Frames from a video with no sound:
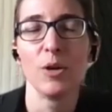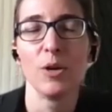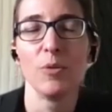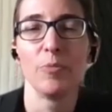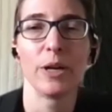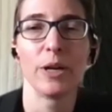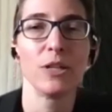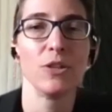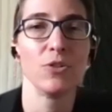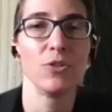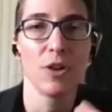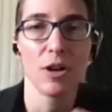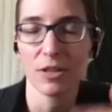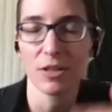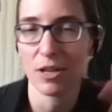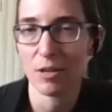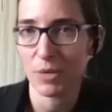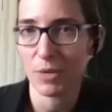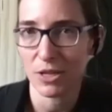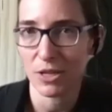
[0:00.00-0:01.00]
but you're not
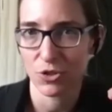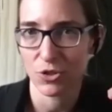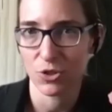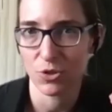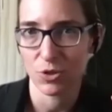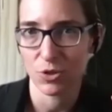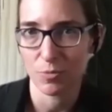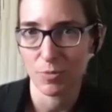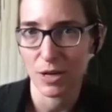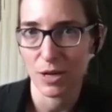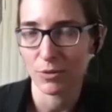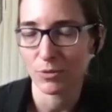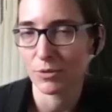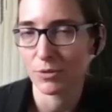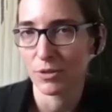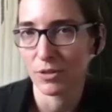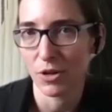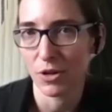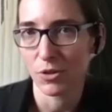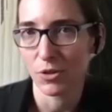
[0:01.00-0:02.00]
going to be concerned about
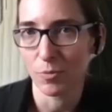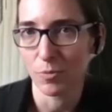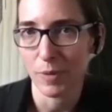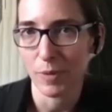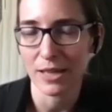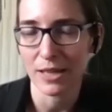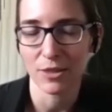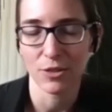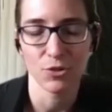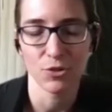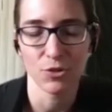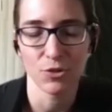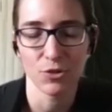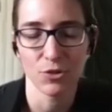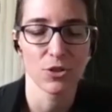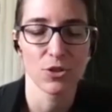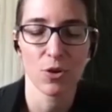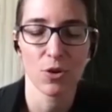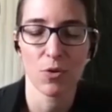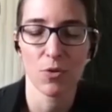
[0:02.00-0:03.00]
other pathogens.
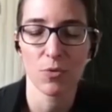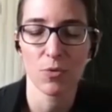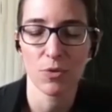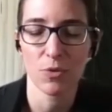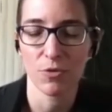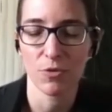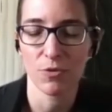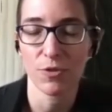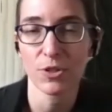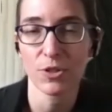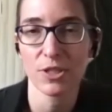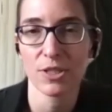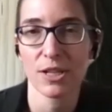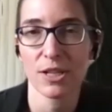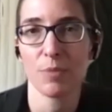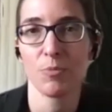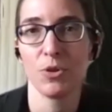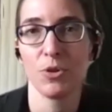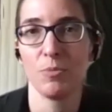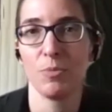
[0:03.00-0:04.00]
So your first
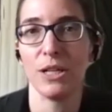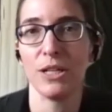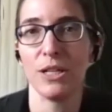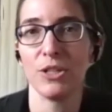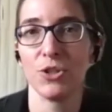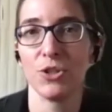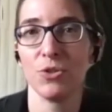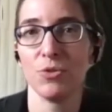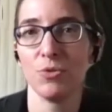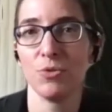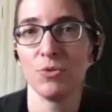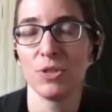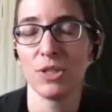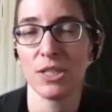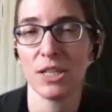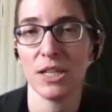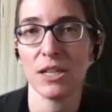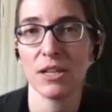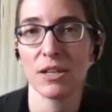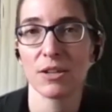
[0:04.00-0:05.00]
step would be to
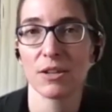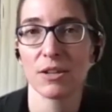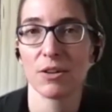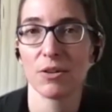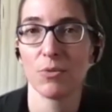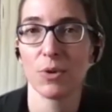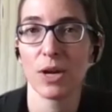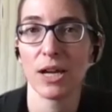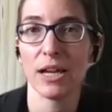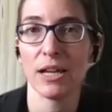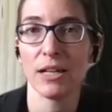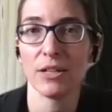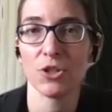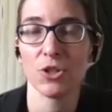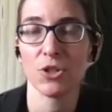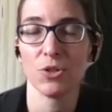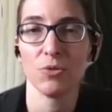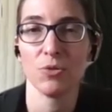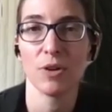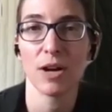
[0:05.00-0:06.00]
seek a way
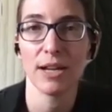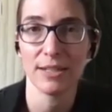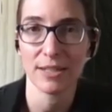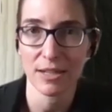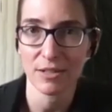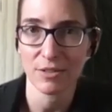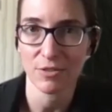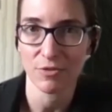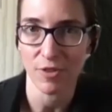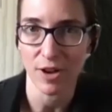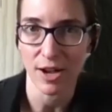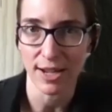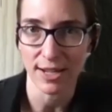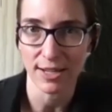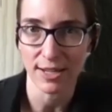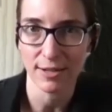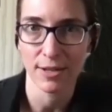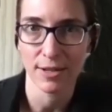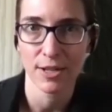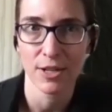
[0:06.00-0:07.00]
to identify
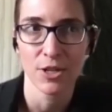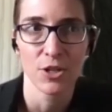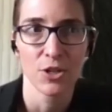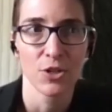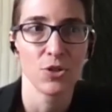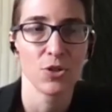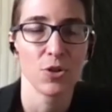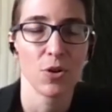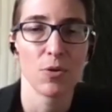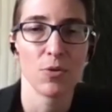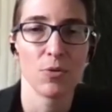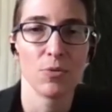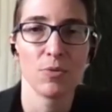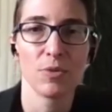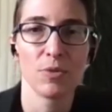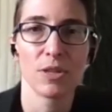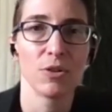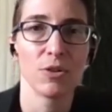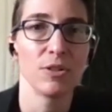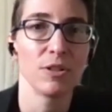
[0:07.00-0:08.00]
it. So
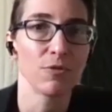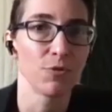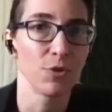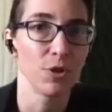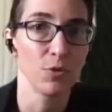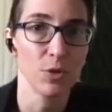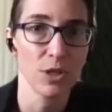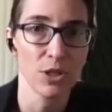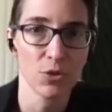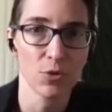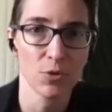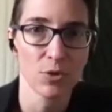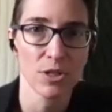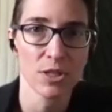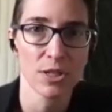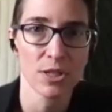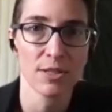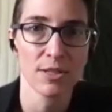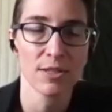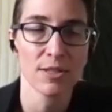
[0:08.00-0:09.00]
there are different
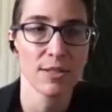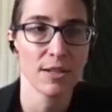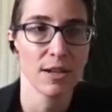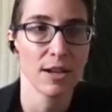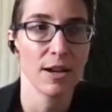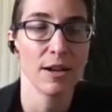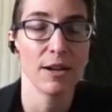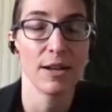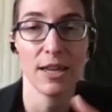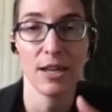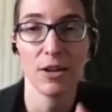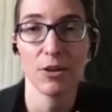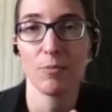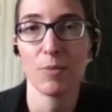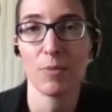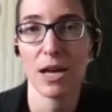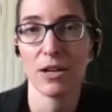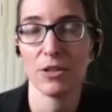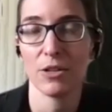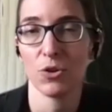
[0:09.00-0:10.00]
resources. Uh, here in
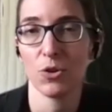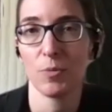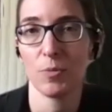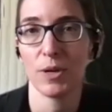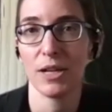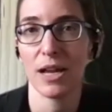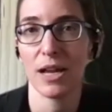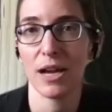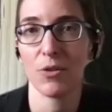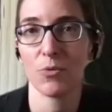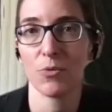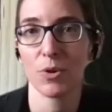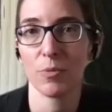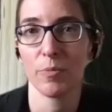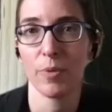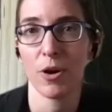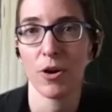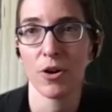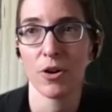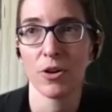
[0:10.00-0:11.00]
Manitoba now, we're
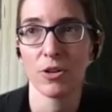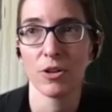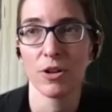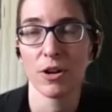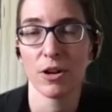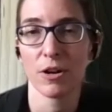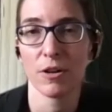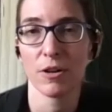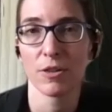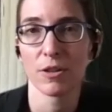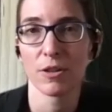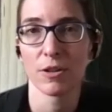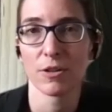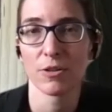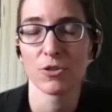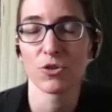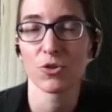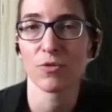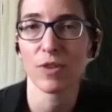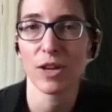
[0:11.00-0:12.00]
part, uh, the
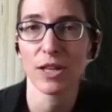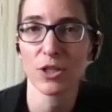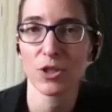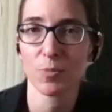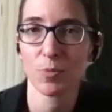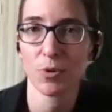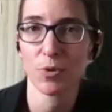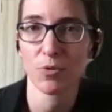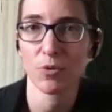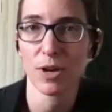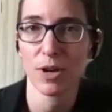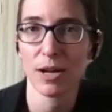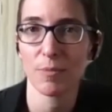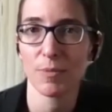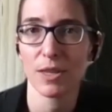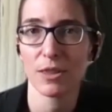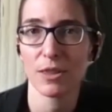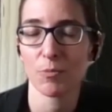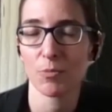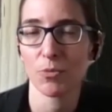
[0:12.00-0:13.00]
surveillance program
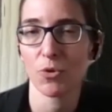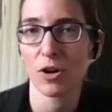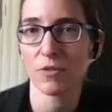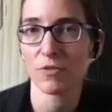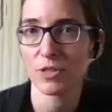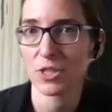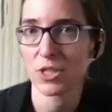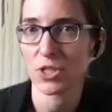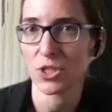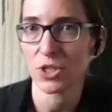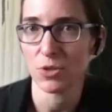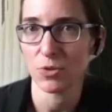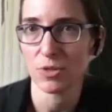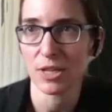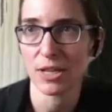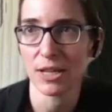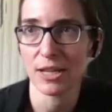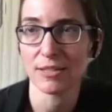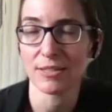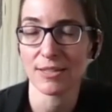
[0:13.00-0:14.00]
that the province is
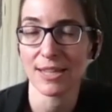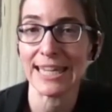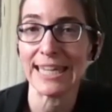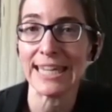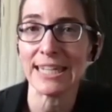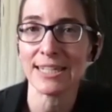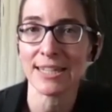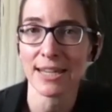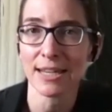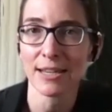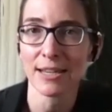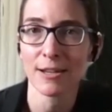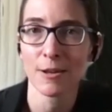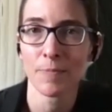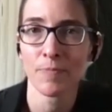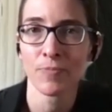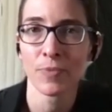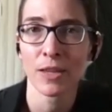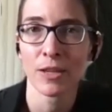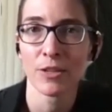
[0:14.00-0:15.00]
using is eTick,
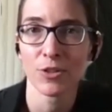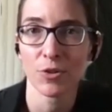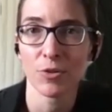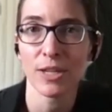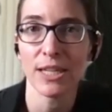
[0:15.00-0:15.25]
so